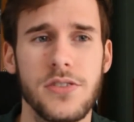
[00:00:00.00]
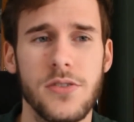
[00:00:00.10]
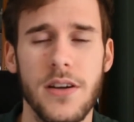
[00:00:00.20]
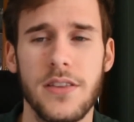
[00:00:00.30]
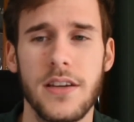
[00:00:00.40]

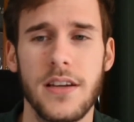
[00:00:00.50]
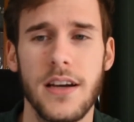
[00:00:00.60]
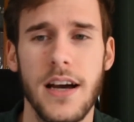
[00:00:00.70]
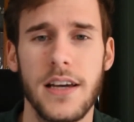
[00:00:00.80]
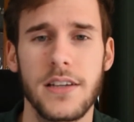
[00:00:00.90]
so I think
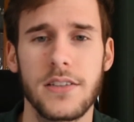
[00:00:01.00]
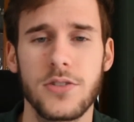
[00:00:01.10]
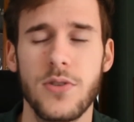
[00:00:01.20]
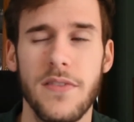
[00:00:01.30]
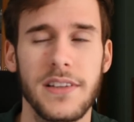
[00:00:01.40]
I
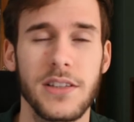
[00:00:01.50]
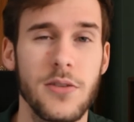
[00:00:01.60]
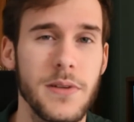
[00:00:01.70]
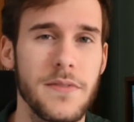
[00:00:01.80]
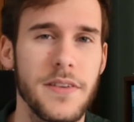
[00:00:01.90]
do have a
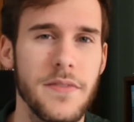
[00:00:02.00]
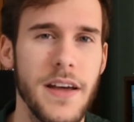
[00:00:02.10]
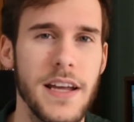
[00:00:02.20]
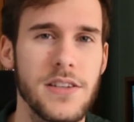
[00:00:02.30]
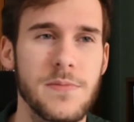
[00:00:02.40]
little bit of an
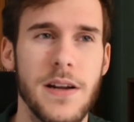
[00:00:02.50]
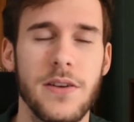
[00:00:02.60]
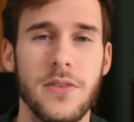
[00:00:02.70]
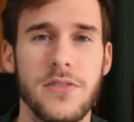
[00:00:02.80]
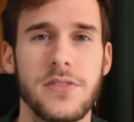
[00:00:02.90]
advantage, but I
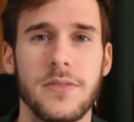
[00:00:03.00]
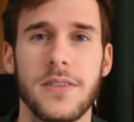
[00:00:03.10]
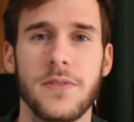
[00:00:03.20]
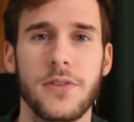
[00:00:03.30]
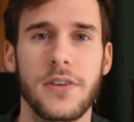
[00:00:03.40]
know there's still
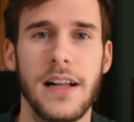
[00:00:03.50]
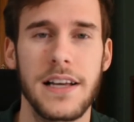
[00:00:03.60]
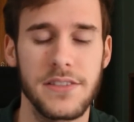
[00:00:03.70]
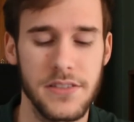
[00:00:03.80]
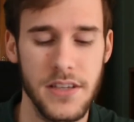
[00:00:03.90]
difficult
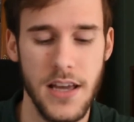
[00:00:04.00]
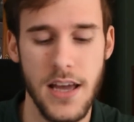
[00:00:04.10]
classes.